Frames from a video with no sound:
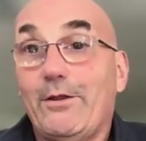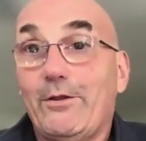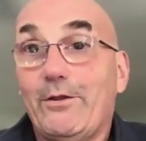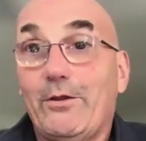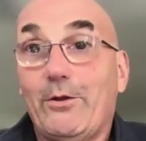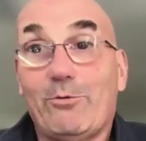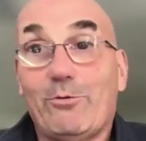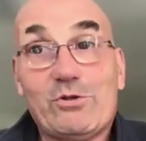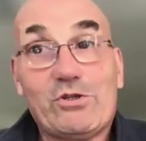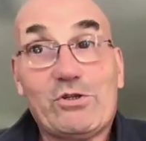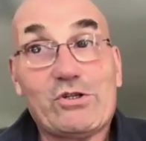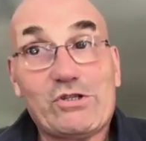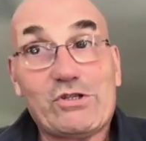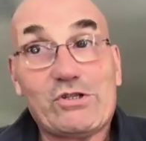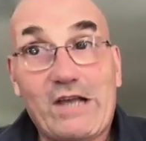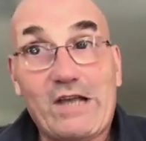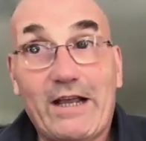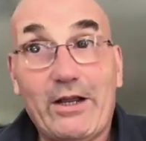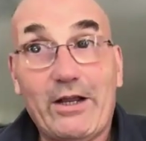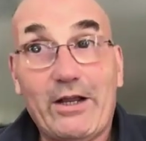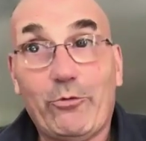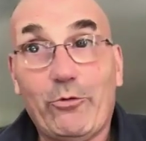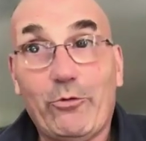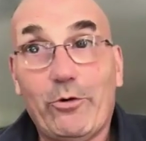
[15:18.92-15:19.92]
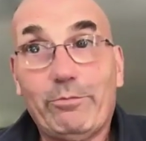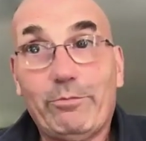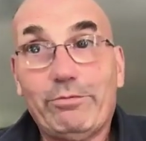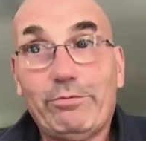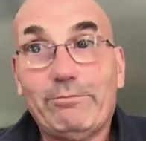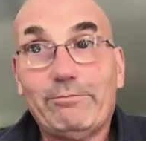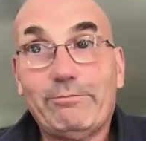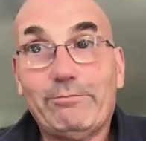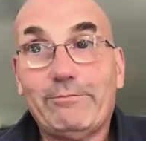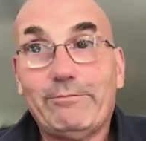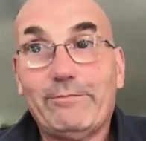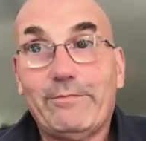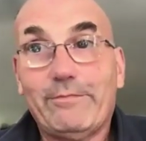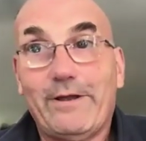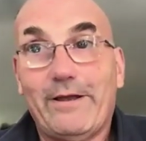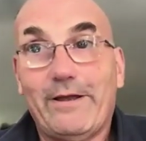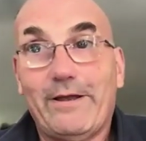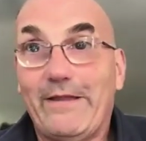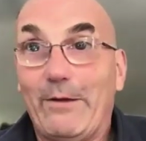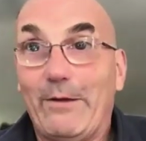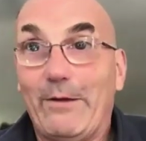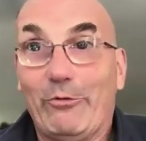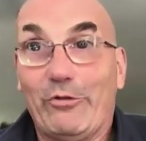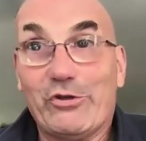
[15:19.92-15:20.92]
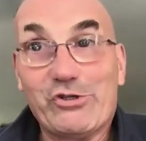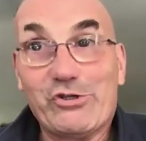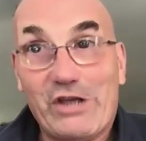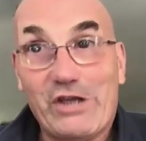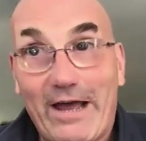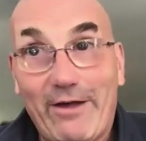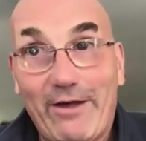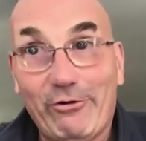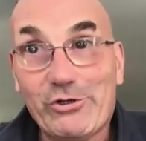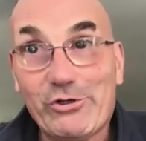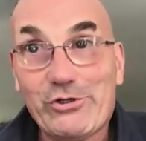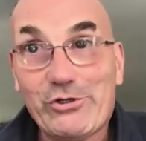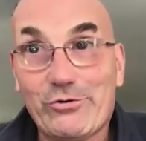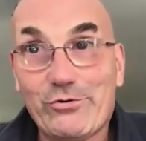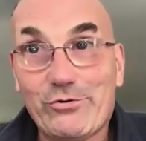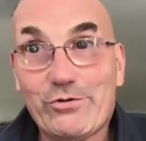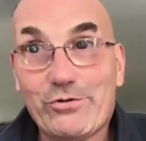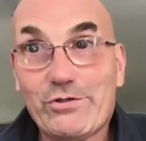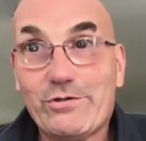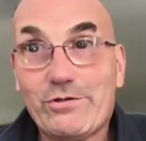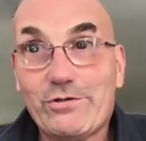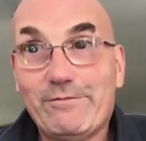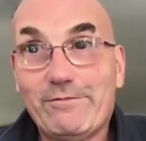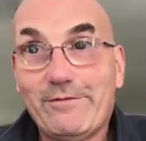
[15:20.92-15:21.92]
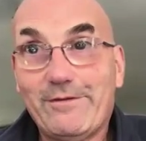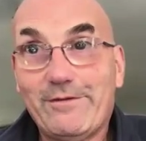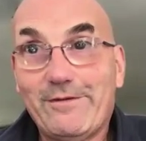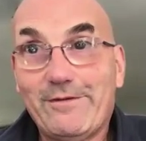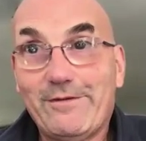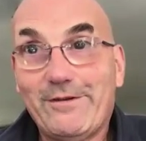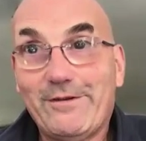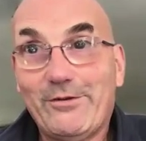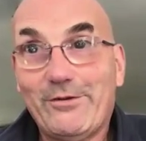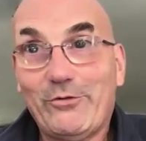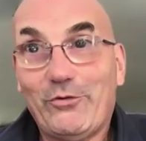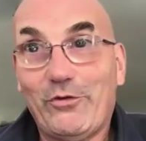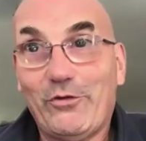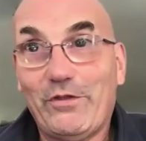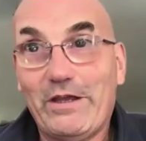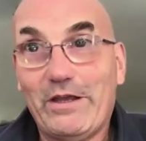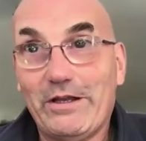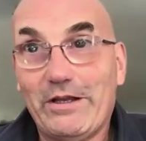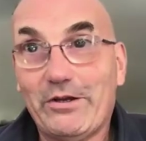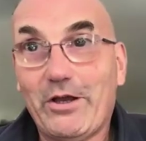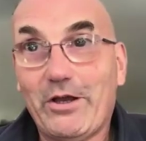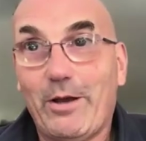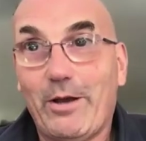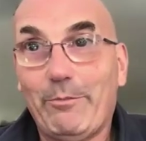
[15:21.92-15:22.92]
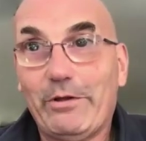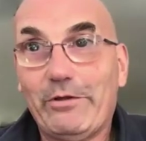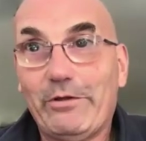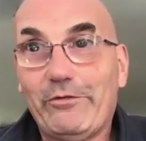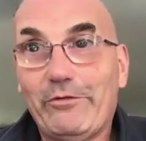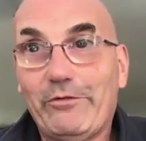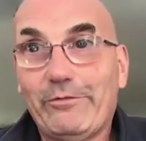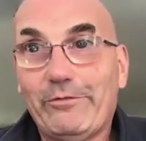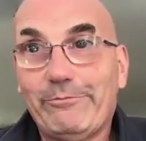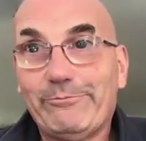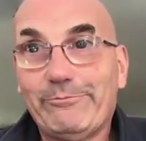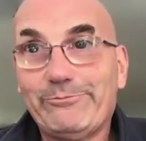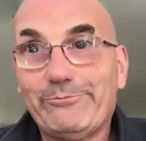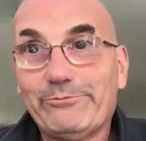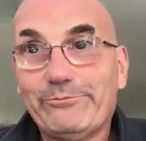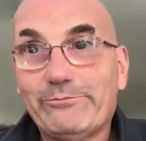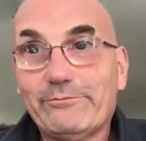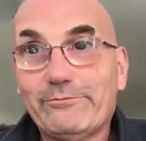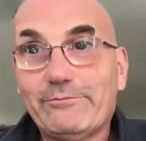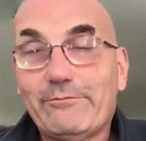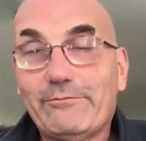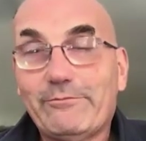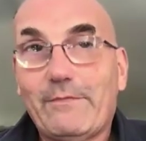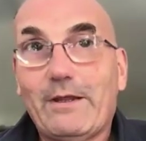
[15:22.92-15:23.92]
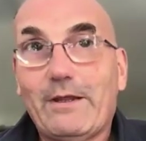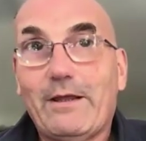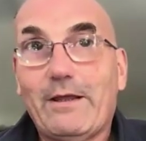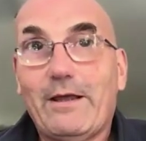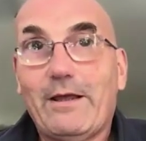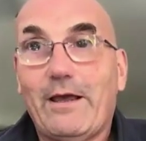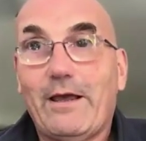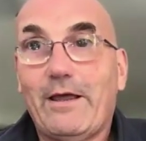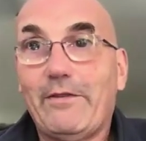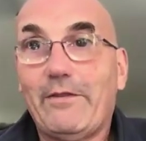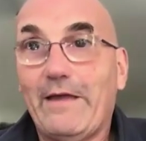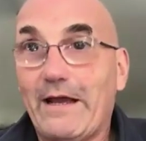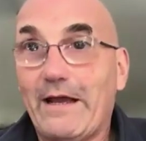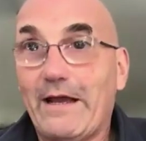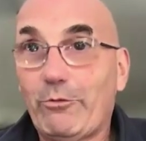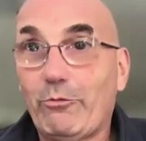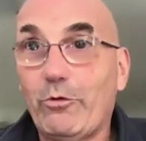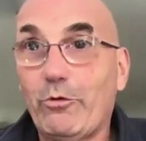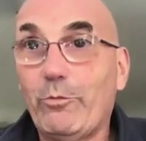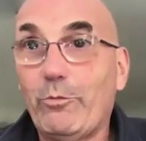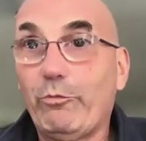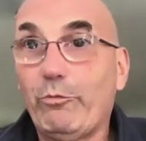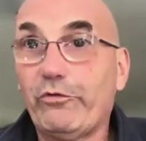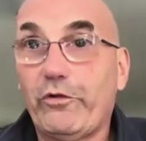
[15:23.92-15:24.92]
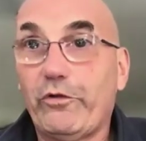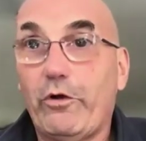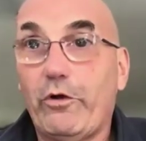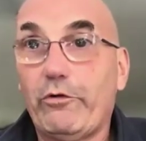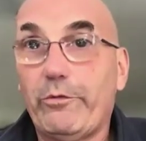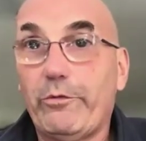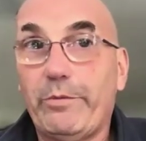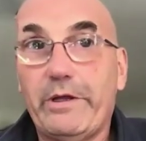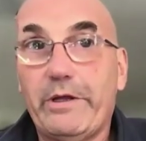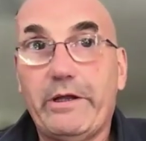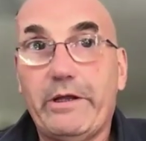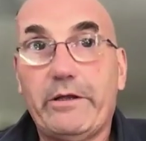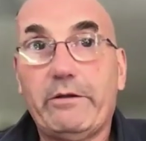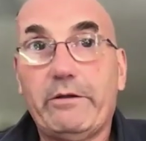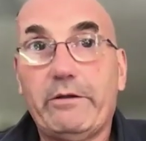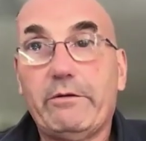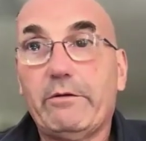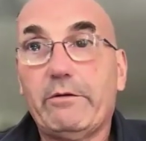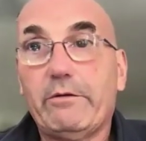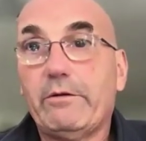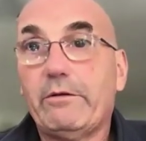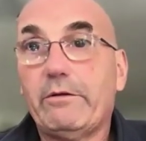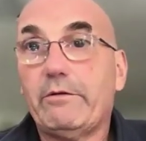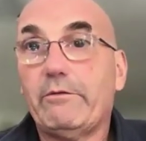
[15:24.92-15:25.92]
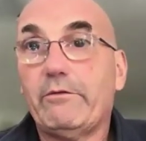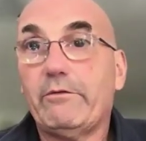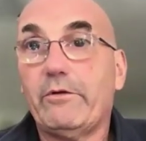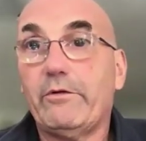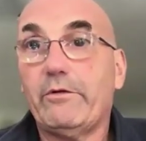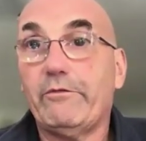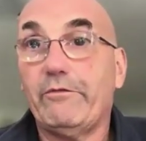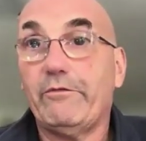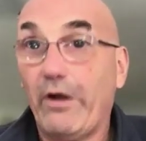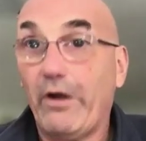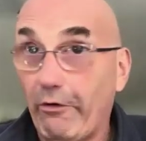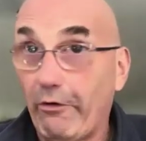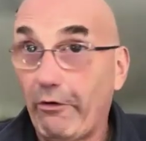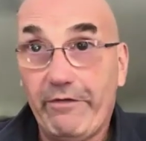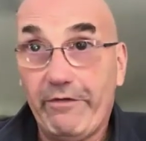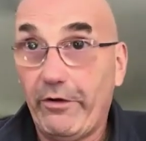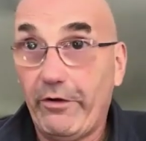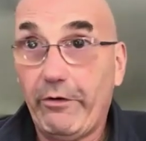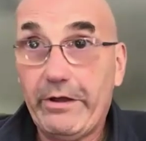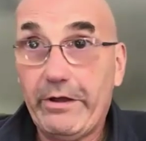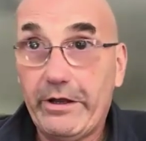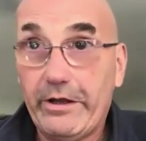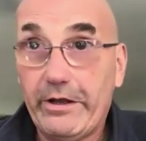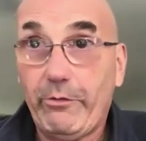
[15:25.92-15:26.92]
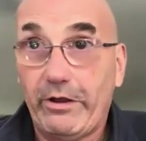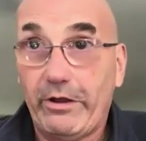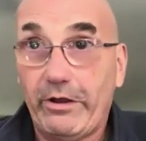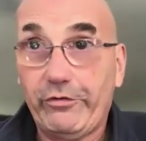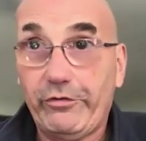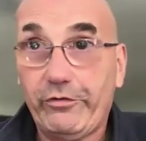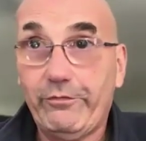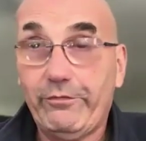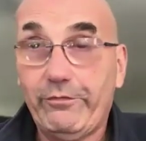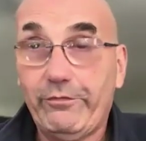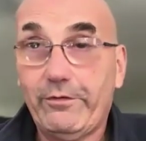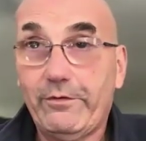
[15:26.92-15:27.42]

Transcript: There was a second group. They were the challengers to the incumbents. That group was known to be very, very aggressive.